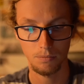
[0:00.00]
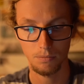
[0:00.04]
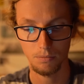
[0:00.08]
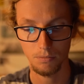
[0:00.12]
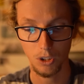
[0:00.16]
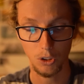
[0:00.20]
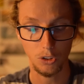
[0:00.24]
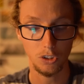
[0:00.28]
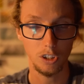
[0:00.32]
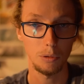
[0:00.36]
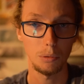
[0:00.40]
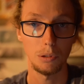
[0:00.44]

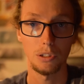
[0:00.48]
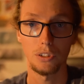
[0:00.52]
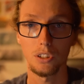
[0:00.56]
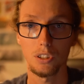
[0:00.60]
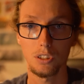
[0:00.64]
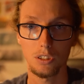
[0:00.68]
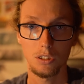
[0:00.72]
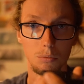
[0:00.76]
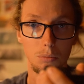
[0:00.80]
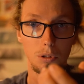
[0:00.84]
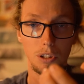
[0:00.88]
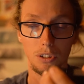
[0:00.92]
the
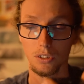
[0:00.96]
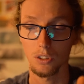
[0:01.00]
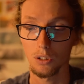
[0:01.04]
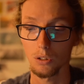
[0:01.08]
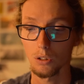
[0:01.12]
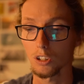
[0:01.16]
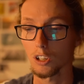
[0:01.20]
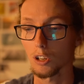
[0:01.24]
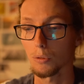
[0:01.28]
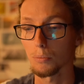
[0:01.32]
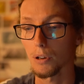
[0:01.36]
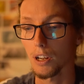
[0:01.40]
stabilization makes it
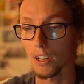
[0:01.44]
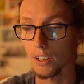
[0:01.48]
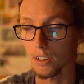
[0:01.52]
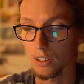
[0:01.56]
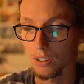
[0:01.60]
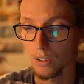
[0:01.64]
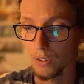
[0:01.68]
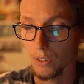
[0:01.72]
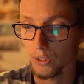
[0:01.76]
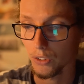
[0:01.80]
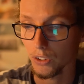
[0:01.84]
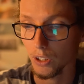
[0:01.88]
all come back
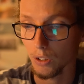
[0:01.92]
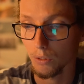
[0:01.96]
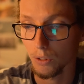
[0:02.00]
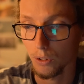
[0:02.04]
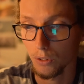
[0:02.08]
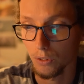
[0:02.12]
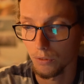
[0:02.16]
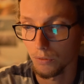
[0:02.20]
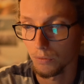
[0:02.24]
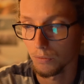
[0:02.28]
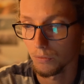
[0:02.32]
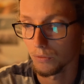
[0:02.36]
on the 7.
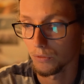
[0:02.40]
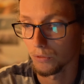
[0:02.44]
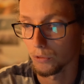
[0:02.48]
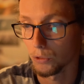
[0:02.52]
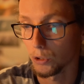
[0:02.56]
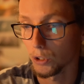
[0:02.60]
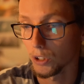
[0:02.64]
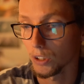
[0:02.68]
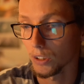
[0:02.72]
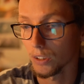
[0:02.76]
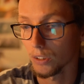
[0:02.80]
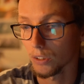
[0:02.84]

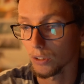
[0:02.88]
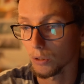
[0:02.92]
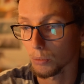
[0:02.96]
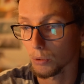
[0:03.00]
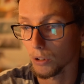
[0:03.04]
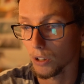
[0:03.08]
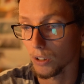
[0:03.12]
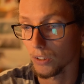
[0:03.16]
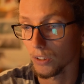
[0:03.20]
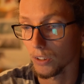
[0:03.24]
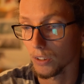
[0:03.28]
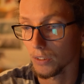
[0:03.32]
Really
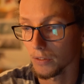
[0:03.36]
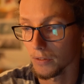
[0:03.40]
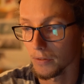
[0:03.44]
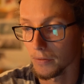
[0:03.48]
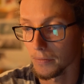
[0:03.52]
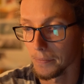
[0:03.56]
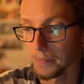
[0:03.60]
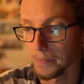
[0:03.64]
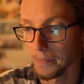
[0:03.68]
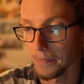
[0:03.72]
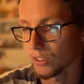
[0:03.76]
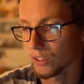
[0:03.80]
surprising.
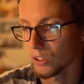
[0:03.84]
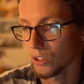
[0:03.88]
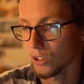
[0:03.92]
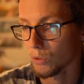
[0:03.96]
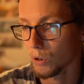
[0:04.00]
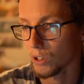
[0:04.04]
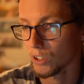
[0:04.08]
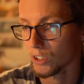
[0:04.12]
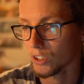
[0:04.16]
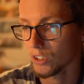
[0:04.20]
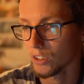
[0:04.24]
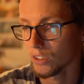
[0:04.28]
So
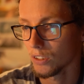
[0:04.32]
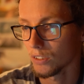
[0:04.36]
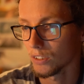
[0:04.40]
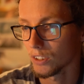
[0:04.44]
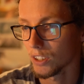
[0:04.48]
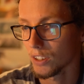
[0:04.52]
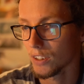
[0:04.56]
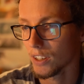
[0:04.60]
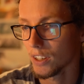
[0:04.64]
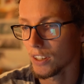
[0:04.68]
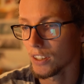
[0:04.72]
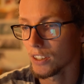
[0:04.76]
question,
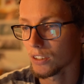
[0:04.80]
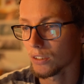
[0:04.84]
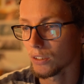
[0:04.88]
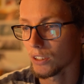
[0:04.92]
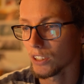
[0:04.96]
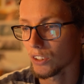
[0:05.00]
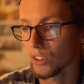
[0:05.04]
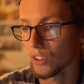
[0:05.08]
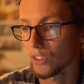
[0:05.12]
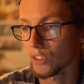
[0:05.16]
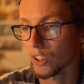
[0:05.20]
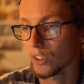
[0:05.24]
did they
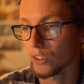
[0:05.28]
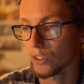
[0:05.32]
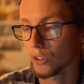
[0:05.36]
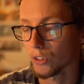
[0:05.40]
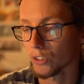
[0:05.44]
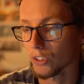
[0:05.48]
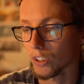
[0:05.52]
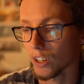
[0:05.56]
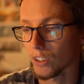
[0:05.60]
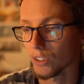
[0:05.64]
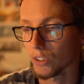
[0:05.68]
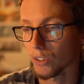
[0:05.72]
increase the sensor
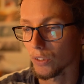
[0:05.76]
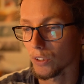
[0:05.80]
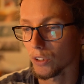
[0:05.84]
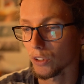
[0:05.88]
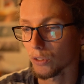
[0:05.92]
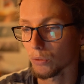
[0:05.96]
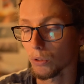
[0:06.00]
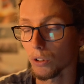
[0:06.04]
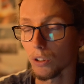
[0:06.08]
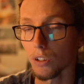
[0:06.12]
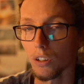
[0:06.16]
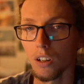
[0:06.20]
size on
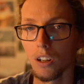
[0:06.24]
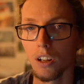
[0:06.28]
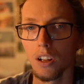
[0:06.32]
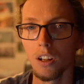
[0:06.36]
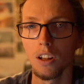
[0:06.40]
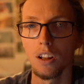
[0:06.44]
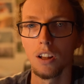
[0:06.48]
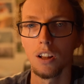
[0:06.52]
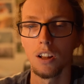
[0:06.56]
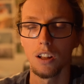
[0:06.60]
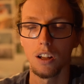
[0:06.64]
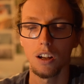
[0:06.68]
this one?
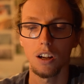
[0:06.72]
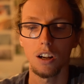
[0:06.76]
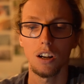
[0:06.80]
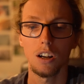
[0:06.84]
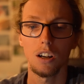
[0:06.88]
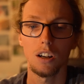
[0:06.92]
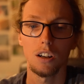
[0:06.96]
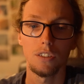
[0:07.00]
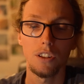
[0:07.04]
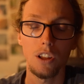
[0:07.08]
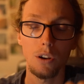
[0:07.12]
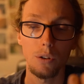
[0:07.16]

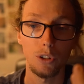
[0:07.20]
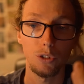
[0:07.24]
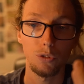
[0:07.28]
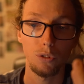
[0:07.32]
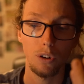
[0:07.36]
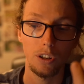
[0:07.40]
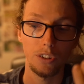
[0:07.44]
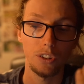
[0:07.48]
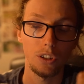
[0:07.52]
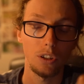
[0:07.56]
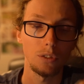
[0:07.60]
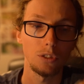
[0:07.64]
No, as
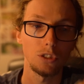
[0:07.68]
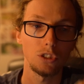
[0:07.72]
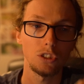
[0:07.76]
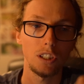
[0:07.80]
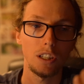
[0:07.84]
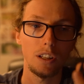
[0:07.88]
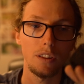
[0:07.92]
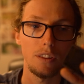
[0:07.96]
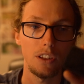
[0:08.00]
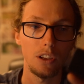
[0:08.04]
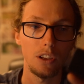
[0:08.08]
far as I understand,